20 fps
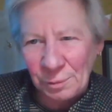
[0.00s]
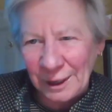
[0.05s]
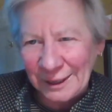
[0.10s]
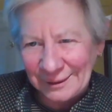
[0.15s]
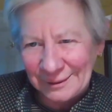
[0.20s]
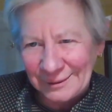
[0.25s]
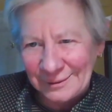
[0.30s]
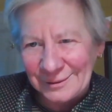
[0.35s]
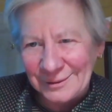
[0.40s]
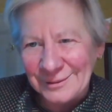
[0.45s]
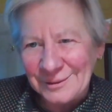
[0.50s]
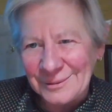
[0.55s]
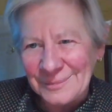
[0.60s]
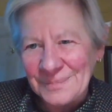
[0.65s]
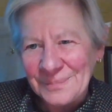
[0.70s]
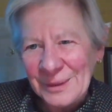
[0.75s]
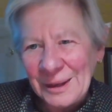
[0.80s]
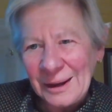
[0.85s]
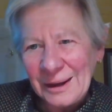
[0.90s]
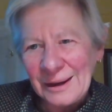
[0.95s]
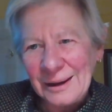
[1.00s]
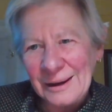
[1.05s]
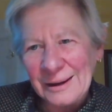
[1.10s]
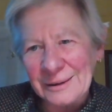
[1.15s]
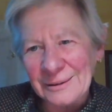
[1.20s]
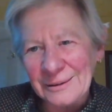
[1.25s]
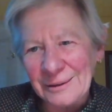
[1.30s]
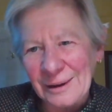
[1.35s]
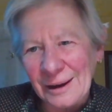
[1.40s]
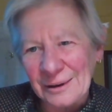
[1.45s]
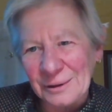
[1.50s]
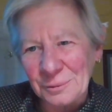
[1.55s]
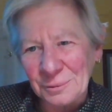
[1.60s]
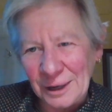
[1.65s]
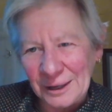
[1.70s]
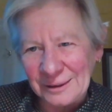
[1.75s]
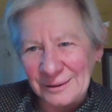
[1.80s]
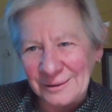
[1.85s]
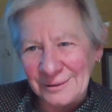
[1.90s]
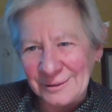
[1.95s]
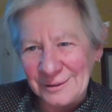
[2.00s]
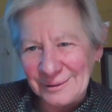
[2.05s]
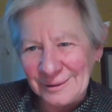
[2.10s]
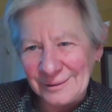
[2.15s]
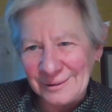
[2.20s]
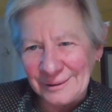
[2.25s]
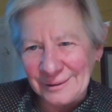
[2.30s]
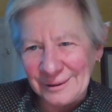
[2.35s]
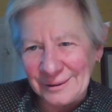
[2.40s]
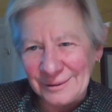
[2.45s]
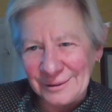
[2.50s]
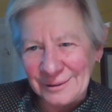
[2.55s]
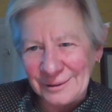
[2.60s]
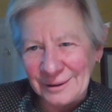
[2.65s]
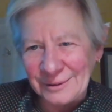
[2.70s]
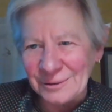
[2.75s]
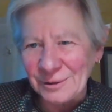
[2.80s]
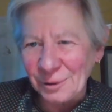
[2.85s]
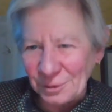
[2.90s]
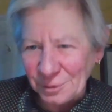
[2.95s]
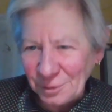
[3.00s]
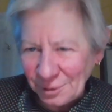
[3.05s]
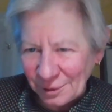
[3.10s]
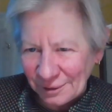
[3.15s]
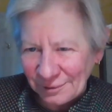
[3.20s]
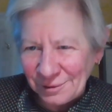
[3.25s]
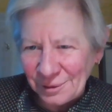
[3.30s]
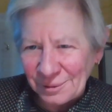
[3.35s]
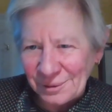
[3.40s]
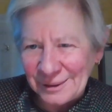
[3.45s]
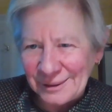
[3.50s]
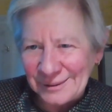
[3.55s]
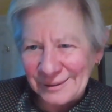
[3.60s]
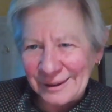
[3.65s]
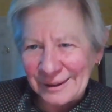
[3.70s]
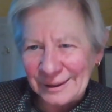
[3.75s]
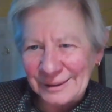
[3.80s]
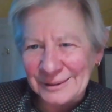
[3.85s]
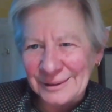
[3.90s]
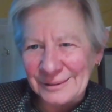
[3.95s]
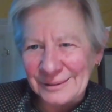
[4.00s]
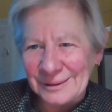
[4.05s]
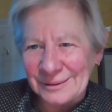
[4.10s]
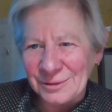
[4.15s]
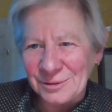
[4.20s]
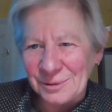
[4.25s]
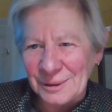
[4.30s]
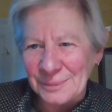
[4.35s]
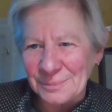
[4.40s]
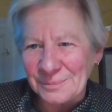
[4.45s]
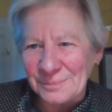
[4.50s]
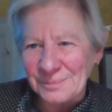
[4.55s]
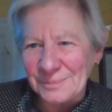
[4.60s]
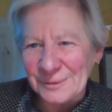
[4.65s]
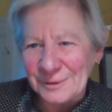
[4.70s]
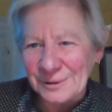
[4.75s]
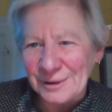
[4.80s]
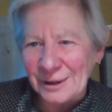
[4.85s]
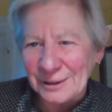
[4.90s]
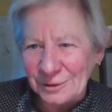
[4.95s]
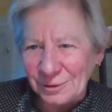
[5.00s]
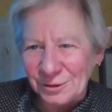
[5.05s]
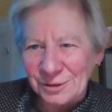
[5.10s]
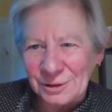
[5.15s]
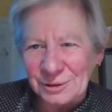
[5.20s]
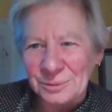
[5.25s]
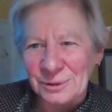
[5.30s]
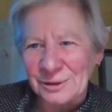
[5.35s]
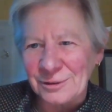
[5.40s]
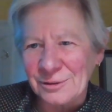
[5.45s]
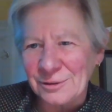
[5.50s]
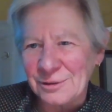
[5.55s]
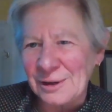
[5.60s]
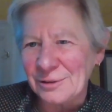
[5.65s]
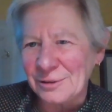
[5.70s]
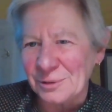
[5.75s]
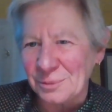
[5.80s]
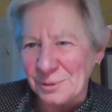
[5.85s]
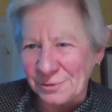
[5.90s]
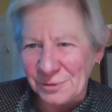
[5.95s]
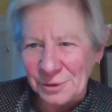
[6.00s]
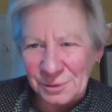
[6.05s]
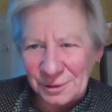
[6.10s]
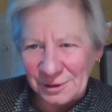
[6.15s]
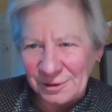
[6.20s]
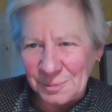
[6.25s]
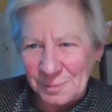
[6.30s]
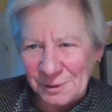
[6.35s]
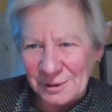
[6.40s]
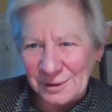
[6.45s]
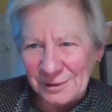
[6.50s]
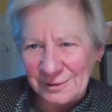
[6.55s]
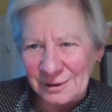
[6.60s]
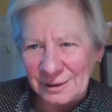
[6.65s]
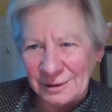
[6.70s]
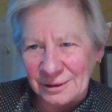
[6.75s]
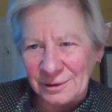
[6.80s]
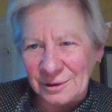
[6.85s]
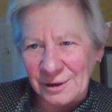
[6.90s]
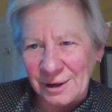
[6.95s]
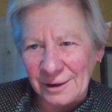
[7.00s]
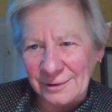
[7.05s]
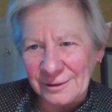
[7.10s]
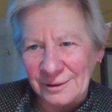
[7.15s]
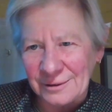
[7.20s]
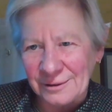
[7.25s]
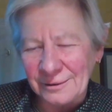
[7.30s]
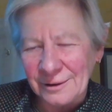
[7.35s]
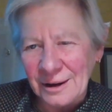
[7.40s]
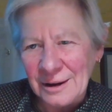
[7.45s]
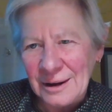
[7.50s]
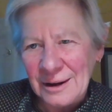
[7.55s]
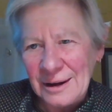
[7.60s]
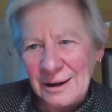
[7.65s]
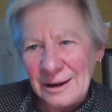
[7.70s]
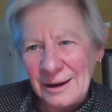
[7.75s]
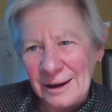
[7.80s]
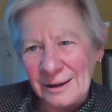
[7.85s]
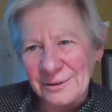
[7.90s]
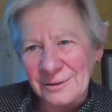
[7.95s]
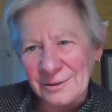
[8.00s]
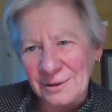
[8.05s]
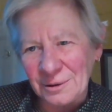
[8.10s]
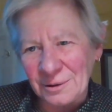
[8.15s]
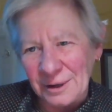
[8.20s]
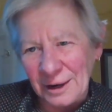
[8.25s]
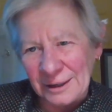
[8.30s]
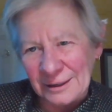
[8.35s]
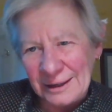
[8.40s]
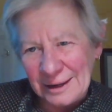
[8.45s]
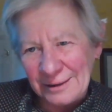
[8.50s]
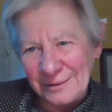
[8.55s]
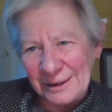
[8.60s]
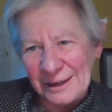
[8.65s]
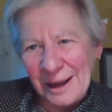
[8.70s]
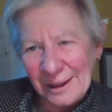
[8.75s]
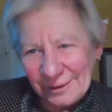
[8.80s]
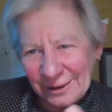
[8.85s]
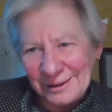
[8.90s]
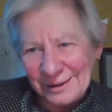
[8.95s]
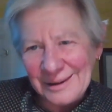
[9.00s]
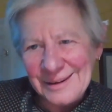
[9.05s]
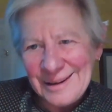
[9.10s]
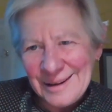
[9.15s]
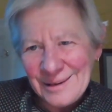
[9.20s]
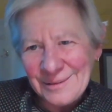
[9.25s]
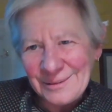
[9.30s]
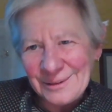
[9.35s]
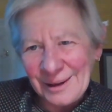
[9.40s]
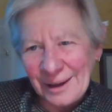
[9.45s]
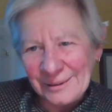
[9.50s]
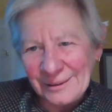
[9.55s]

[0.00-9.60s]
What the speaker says: with wait lists. And a wait list is no good if you're in extreme psychological distress or if you're experiencing a crisis. And so, again, the other